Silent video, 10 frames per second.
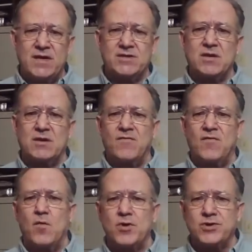is going to
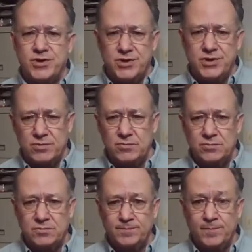force you
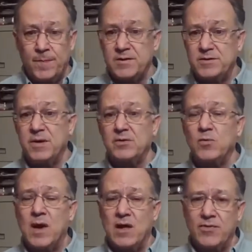to build
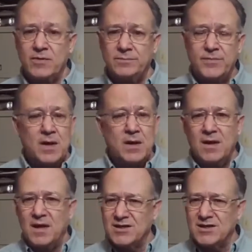wealth.
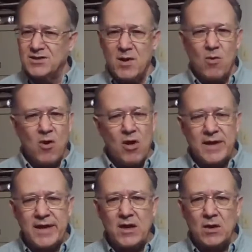That's why we're all
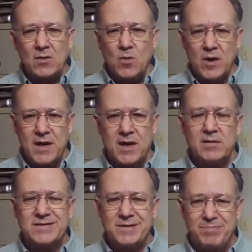here. We're
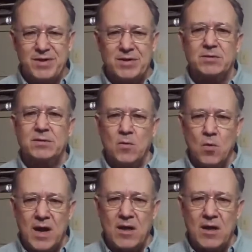here to build
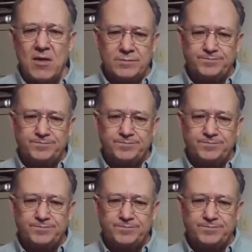wealth.